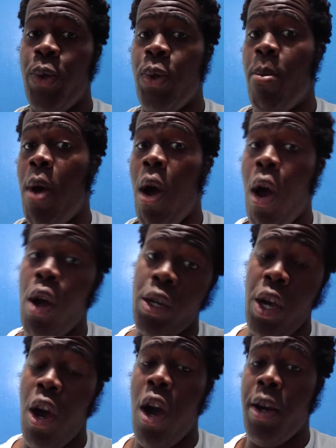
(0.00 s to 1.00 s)
with some Hong
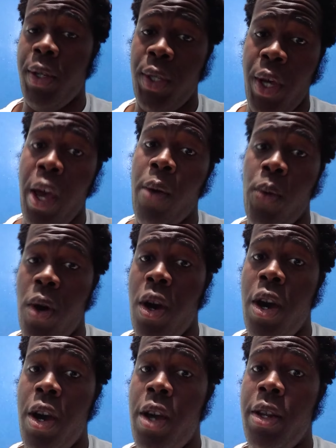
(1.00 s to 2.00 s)
Kong and
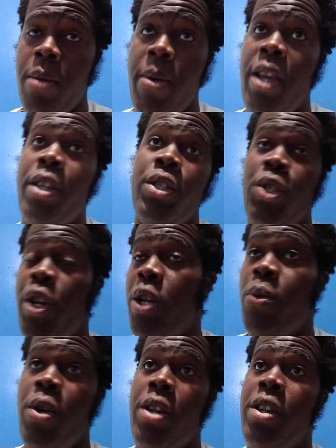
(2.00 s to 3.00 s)
Taiwan and mainland
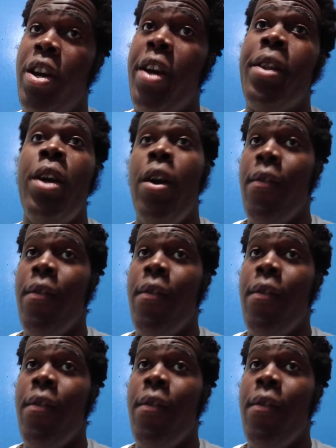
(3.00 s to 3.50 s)
China and whatnot